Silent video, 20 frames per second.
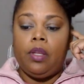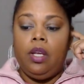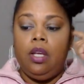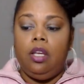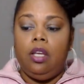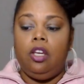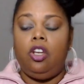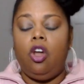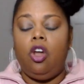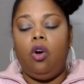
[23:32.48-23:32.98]

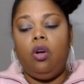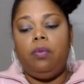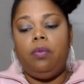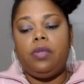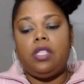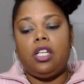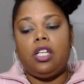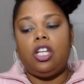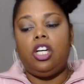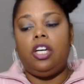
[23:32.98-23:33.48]
You know, it was
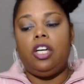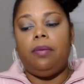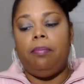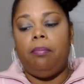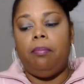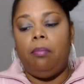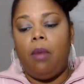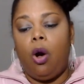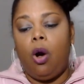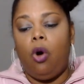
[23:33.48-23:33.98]
a good
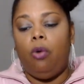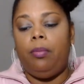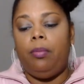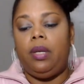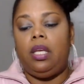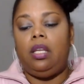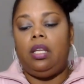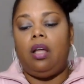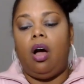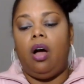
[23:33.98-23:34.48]

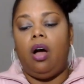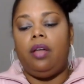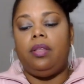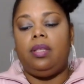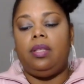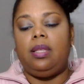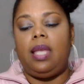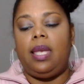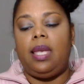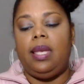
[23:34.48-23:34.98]
moment.
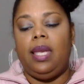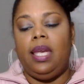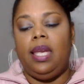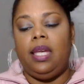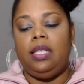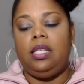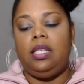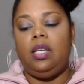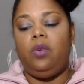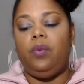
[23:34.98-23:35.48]
They
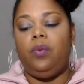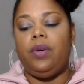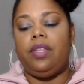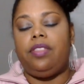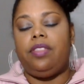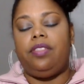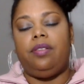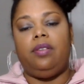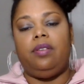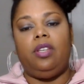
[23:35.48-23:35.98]
ended with,
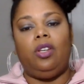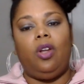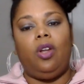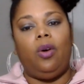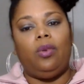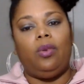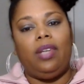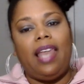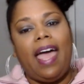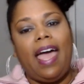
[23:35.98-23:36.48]
you know,
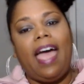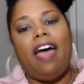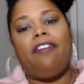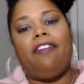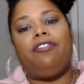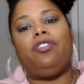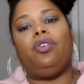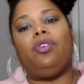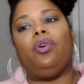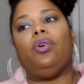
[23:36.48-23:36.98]

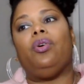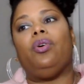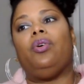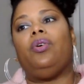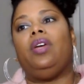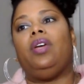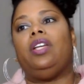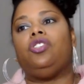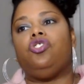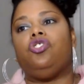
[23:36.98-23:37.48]
laughter
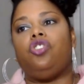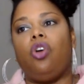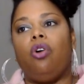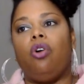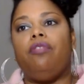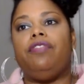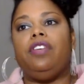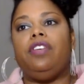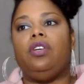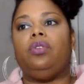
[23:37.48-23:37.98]
and
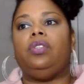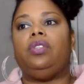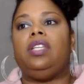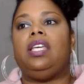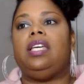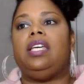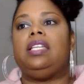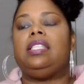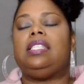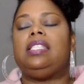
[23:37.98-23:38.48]

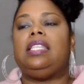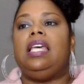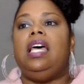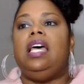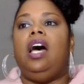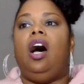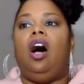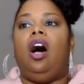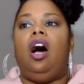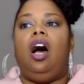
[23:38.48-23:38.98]
jovialness.
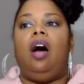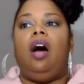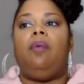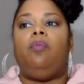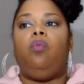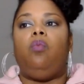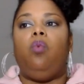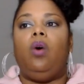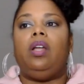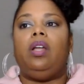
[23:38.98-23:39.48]

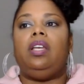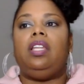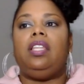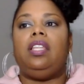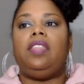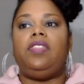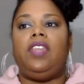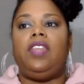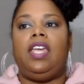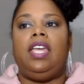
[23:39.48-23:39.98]
One of the
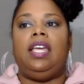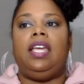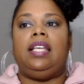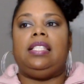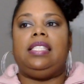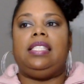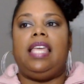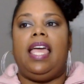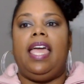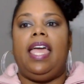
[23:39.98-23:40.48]
things
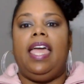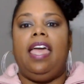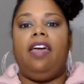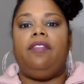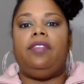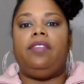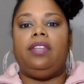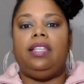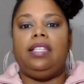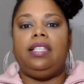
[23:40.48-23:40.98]
that
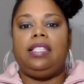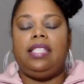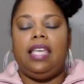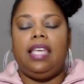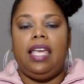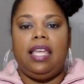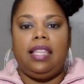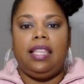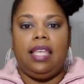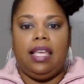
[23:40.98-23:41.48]
Heavenly
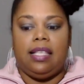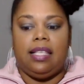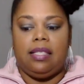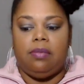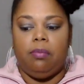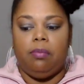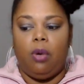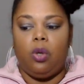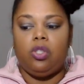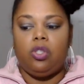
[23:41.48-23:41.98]
said is
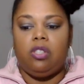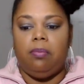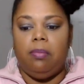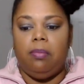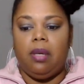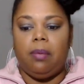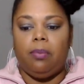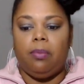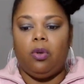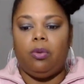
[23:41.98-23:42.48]
most
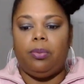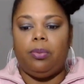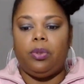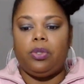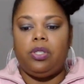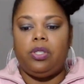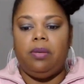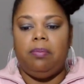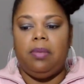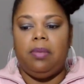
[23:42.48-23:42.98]
memorable
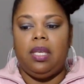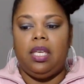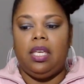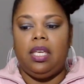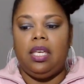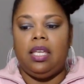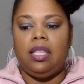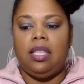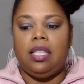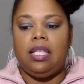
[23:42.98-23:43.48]
to
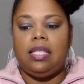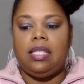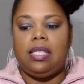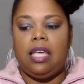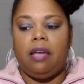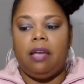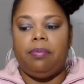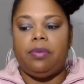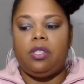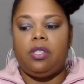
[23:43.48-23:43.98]
me in this
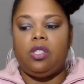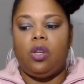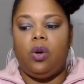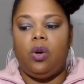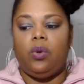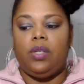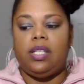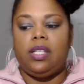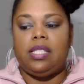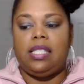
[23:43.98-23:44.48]

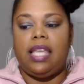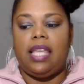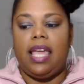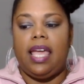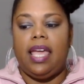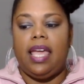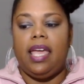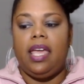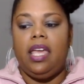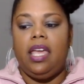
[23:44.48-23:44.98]
episode is
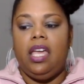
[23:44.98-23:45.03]
that